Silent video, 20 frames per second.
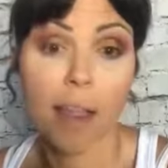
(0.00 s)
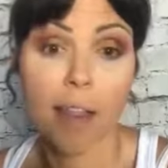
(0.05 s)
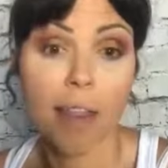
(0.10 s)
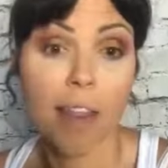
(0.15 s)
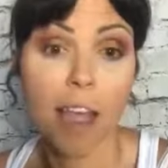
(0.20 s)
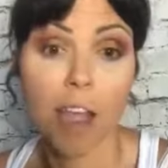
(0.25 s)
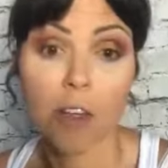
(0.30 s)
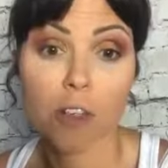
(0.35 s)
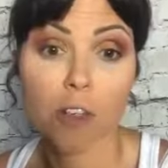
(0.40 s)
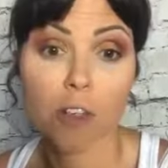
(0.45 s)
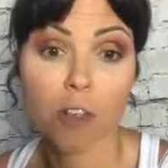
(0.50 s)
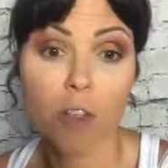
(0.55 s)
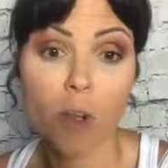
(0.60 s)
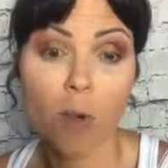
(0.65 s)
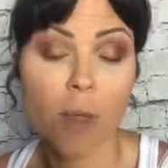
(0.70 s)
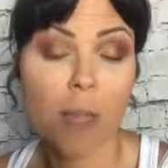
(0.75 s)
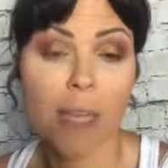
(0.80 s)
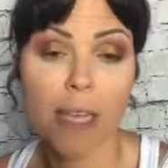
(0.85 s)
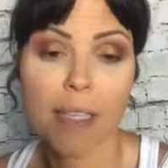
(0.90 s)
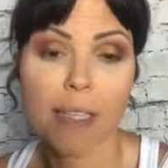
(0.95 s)
they are
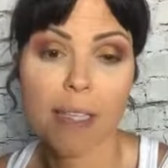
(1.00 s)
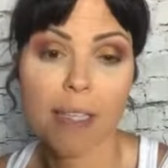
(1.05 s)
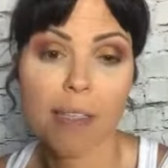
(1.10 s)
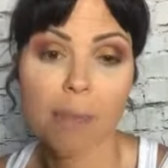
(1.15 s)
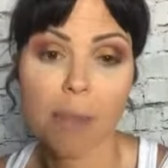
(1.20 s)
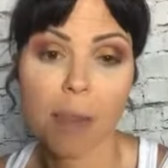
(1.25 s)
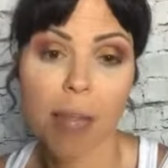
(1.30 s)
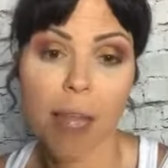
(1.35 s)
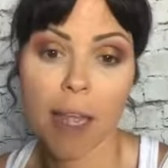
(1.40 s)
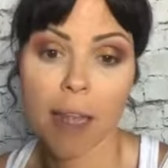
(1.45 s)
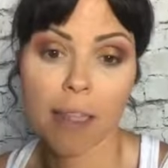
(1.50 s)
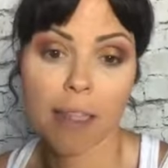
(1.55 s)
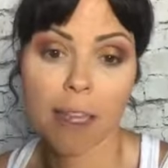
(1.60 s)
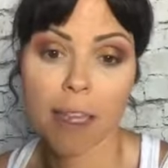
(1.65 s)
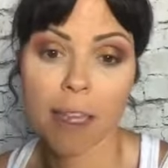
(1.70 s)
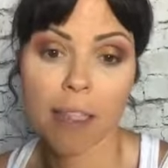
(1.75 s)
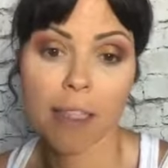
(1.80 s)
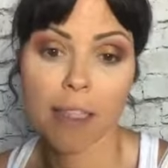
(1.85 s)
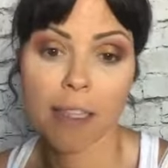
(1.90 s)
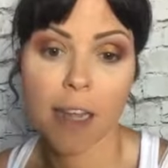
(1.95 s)
so easy to blend, and
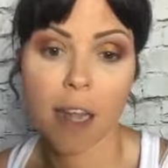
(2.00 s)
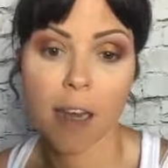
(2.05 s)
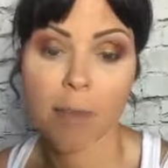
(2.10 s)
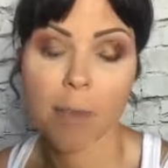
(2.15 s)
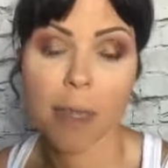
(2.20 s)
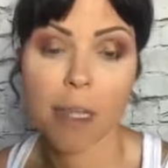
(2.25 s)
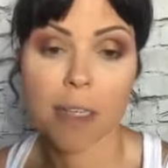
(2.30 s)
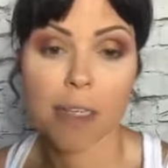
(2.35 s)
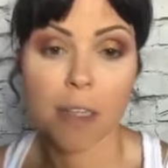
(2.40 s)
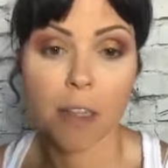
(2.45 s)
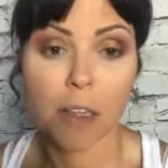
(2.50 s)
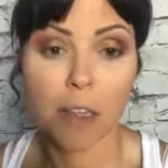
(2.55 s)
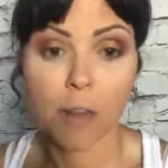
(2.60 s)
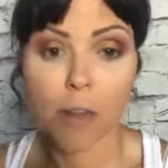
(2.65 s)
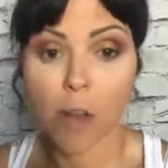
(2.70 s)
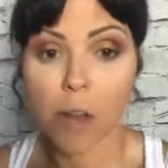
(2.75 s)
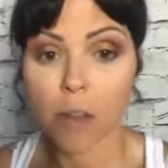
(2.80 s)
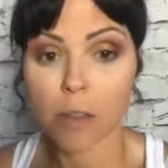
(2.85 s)
it's not a big deal at all.